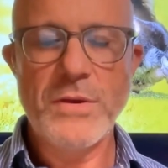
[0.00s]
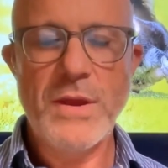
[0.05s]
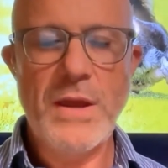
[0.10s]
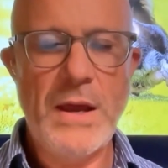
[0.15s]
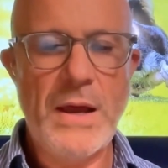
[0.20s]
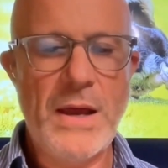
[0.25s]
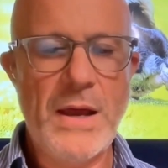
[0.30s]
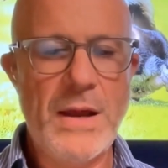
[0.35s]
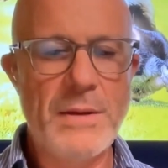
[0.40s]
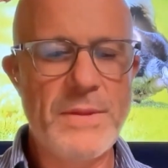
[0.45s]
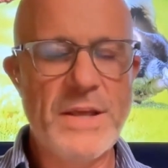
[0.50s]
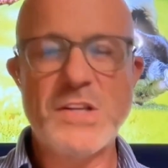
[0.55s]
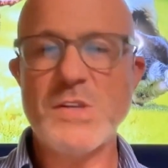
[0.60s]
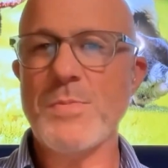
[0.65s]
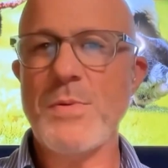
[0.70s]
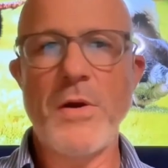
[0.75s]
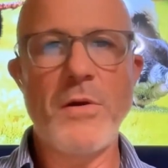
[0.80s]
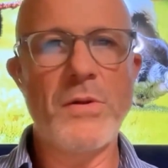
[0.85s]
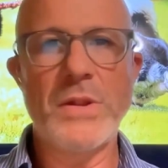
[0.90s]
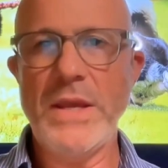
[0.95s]
Like
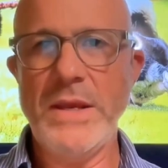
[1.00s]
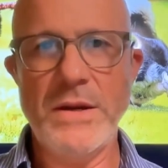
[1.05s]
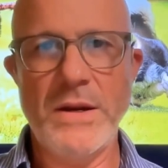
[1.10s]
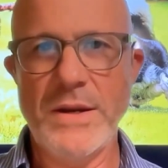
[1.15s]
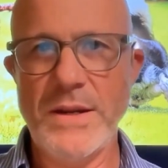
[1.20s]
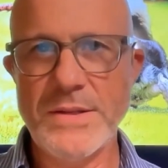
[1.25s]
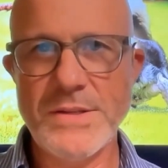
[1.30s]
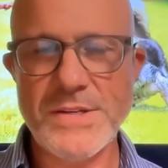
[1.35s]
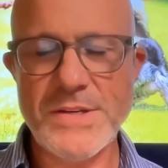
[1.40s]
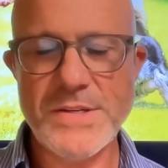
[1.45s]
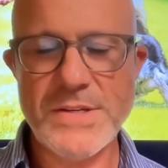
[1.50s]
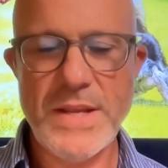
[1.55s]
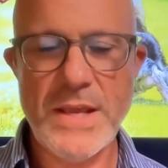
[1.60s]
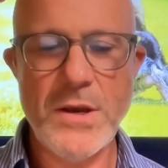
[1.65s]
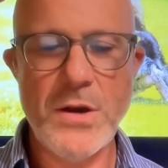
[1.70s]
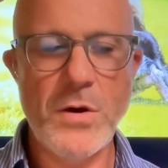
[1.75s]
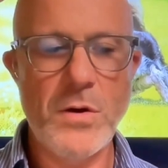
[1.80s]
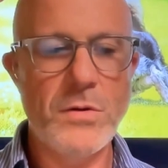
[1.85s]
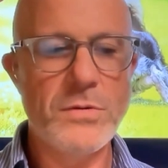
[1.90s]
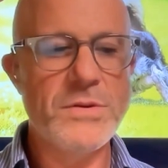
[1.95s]
spirulina needs to stay
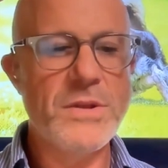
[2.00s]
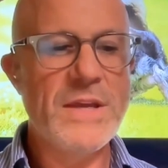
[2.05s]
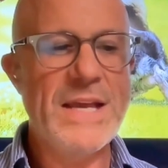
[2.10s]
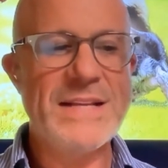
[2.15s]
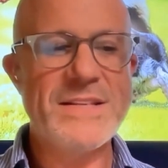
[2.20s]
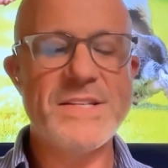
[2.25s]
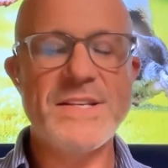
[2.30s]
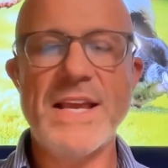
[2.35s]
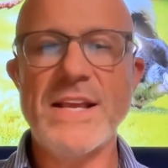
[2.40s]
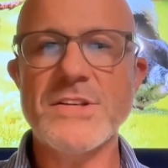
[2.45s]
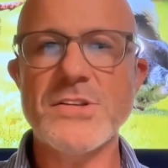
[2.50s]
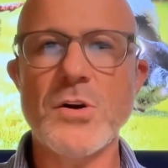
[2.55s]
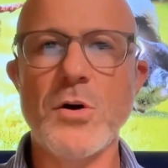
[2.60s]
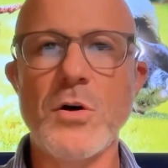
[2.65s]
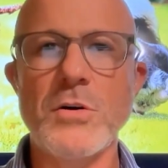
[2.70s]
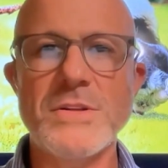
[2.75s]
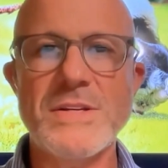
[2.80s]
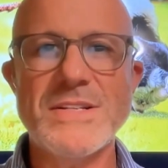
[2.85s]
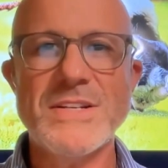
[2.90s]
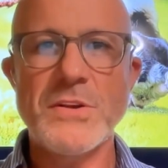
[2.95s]
cold. It stays
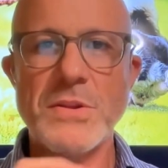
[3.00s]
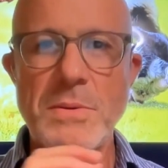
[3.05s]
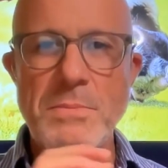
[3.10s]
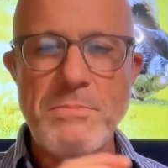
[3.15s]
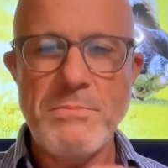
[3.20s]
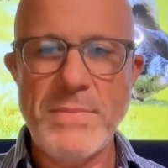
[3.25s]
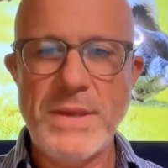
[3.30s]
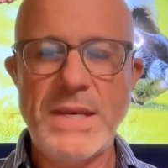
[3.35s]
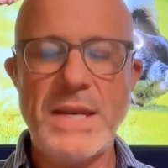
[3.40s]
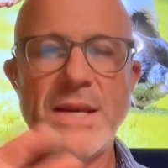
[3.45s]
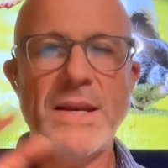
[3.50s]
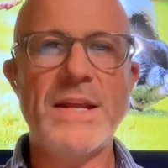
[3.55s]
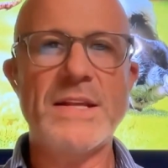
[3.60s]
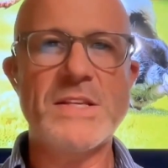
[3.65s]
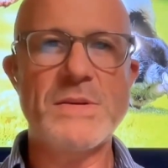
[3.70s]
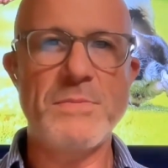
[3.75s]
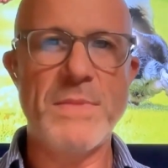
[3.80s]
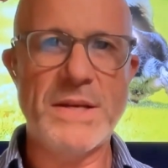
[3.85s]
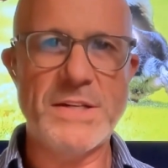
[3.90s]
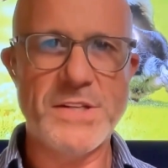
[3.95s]
cold until the minute
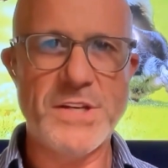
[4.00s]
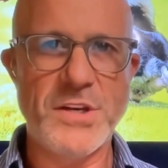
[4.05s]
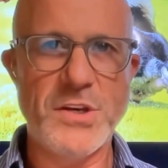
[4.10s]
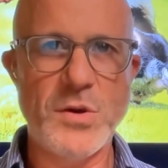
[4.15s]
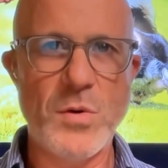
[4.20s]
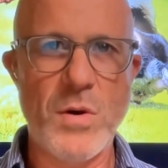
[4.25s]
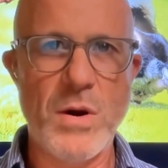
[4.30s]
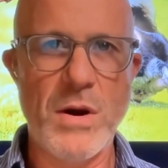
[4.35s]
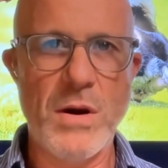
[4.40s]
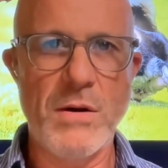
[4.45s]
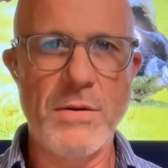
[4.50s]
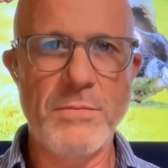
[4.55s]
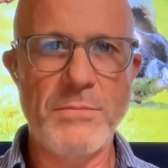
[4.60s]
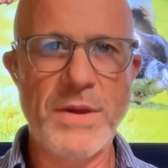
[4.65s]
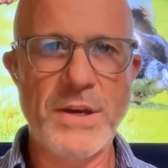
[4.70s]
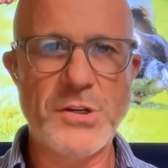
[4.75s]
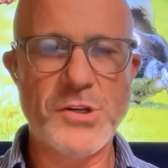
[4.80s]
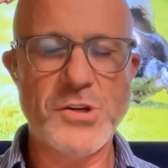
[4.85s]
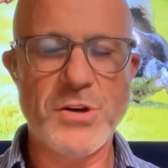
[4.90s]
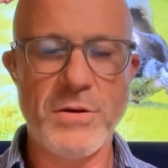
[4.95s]
it's mixed into our
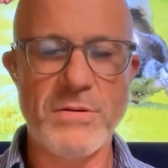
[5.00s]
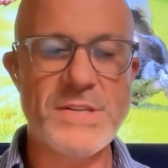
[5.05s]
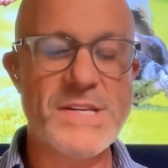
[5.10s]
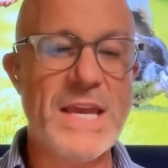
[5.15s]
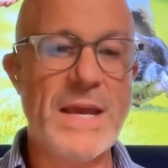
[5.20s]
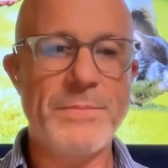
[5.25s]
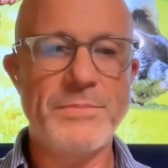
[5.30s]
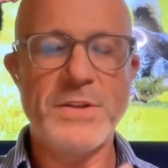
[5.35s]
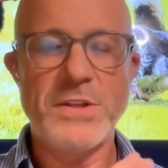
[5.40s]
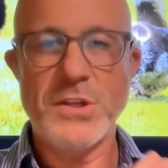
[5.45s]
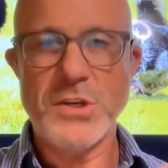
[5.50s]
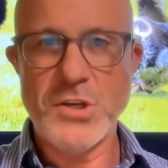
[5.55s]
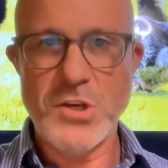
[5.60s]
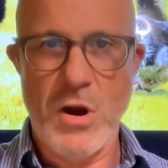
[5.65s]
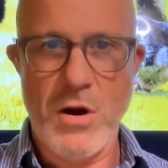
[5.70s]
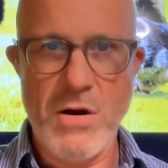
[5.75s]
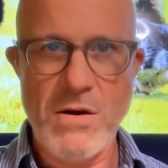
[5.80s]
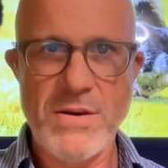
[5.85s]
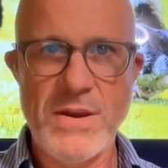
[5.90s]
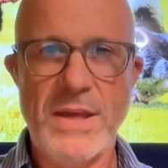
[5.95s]
mixture. It's kept in the
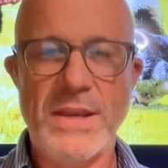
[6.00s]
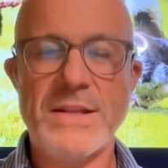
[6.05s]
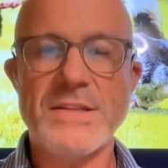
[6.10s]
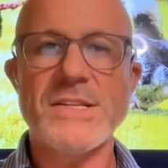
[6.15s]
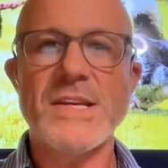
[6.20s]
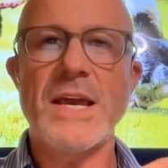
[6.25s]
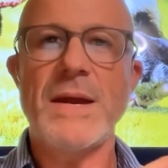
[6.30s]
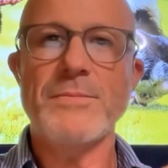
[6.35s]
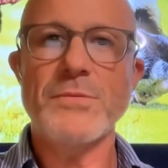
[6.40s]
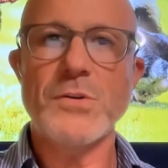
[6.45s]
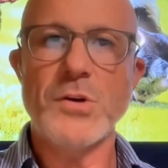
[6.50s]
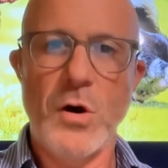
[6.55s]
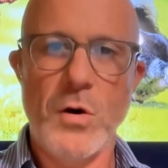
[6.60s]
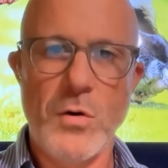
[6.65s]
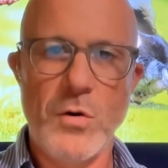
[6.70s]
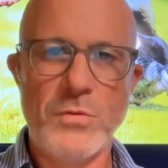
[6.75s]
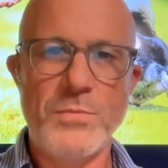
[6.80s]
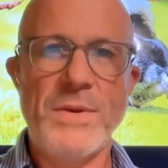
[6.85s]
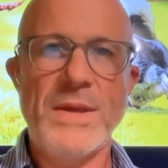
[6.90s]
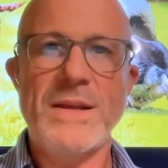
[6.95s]
dark and it's kept
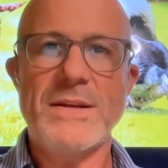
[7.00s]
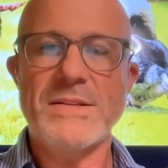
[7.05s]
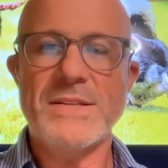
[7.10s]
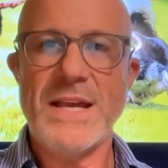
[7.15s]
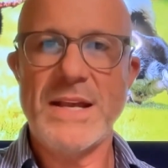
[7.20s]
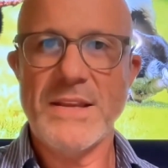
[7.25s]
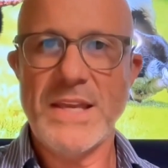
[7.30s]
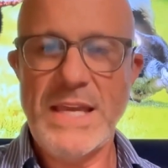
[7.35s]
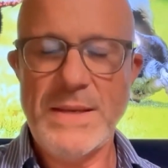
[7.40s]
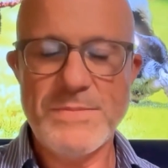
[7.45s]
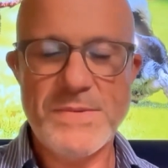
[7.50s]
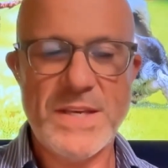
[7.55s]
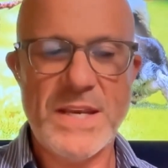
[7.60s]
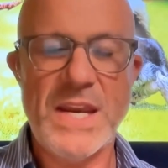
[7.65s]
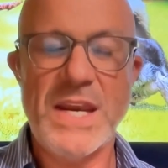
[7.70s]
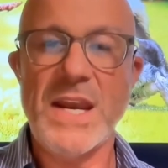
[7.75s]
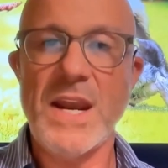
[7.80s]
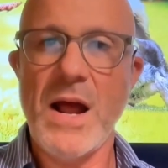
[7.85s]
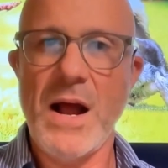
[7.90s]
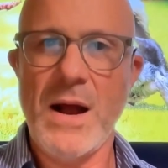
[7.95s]
cold because that keeps it
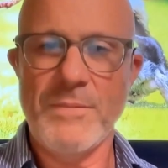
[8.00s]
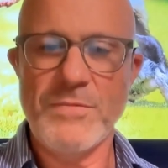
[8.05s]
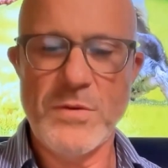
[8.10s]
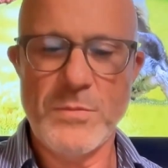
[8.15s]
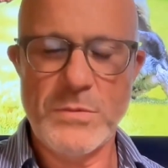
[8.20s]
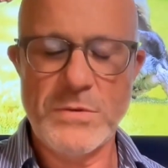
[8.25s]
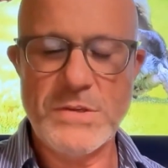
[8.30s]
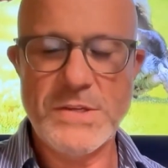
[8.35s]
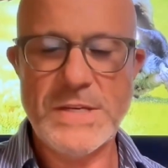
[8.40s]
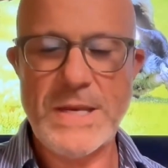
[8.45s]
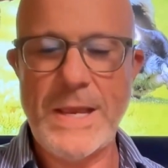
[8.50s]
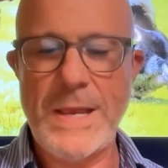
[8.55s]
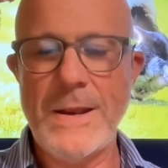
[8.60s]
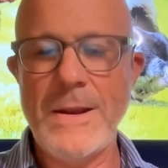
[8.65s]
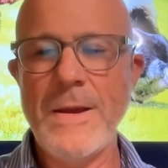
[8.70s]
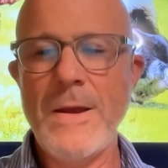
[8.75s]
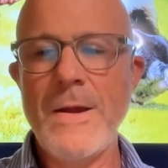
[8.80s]
in an optimal state.